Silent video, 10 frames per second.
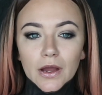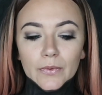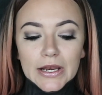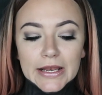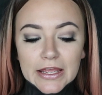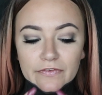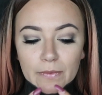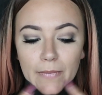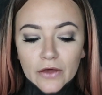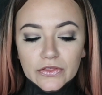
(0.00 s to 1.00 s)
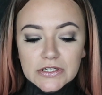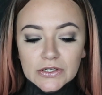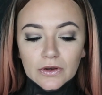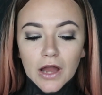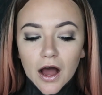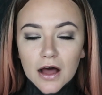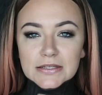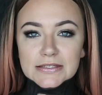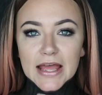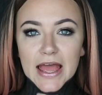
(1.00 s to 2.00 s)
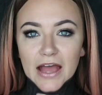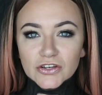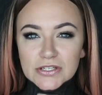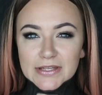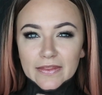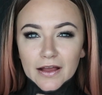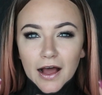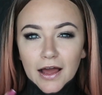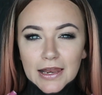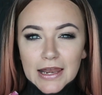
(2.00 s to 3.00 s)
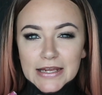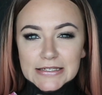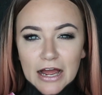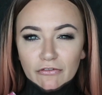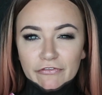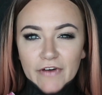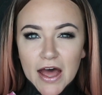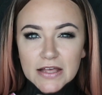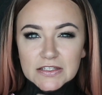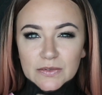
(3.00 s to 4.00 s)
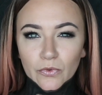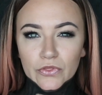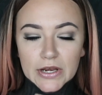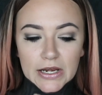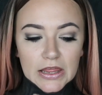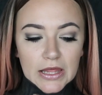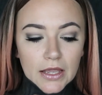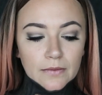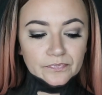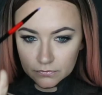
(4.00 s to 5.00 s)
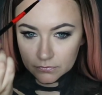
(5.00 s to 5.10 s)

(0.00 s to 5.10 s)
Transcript: I'm gonna leave the mouth until last and just get the color laid down first more than anything.